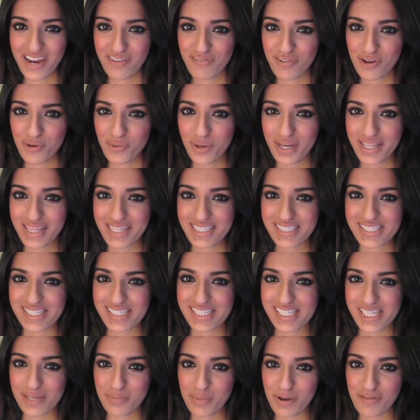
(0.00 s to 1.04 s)
everyone, this is
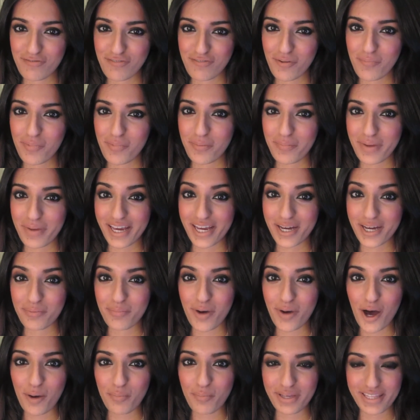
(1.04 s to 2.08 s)
Seema from The Makeup
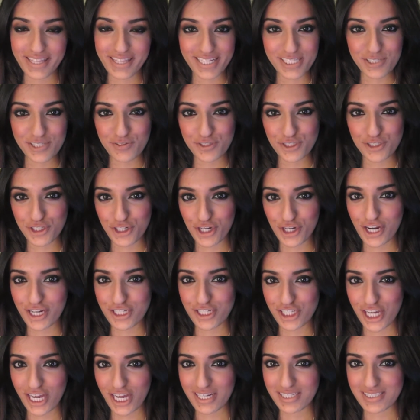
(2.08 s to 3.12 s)
Mob, and thanks for joining our
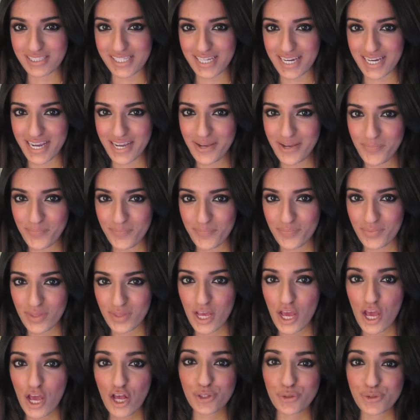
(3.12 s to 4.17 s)
channel today.
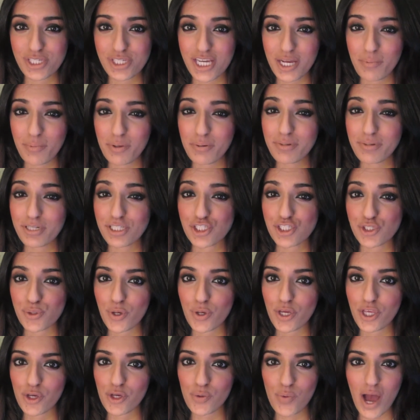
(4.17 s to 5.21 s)
So today I'm going to be
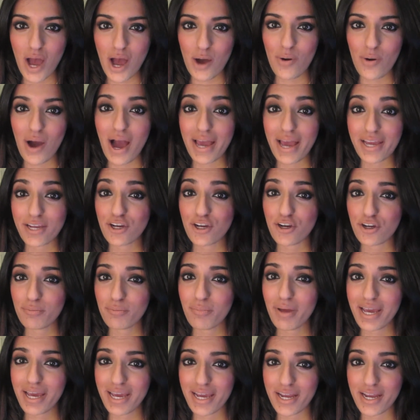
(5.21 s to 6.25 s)
showing you how I curl
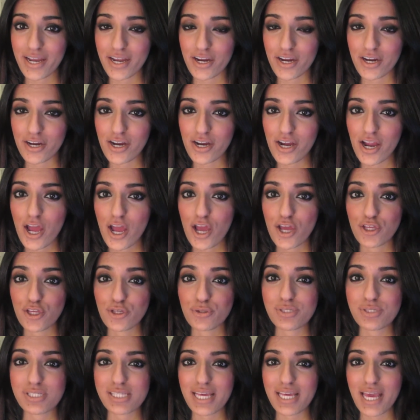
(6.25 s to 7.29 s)
my hair
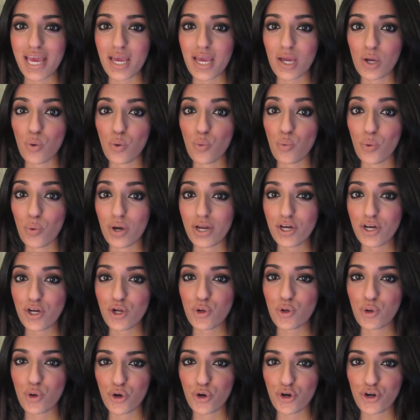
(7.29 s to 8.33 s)
using a
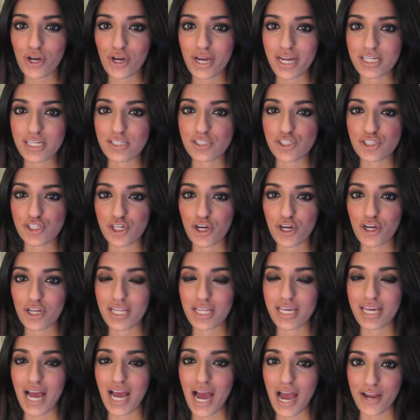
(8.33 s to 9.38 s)
1¼-inch
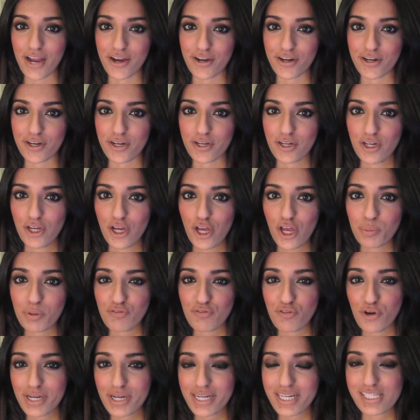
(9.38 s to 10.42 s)
curling iron.
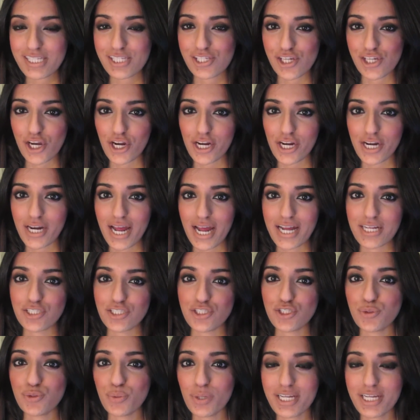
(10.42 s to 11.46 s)
Before I get started, I
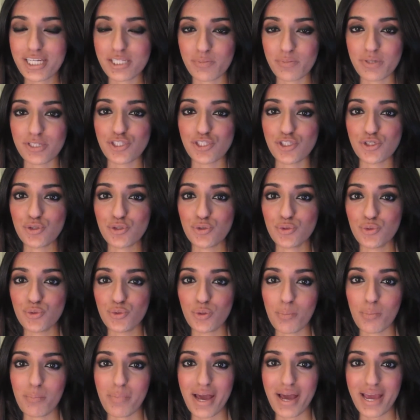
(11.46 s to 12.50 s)
do want to explain to
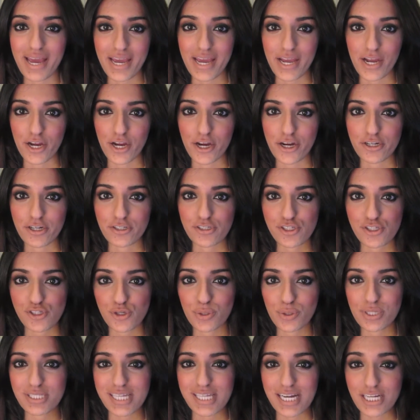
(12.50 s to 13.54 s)
you my hair. So
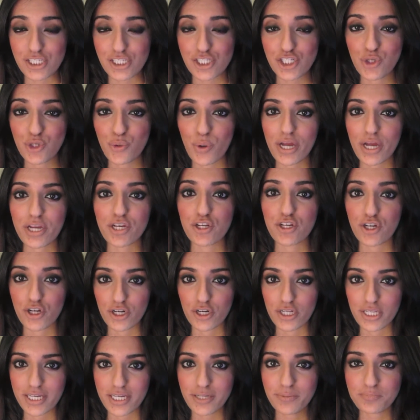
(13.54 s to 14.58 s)
it's actually quite
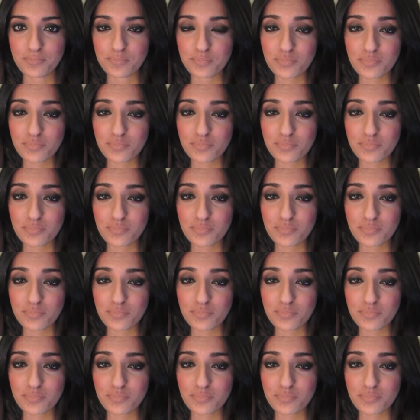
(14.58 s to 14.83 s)
curly,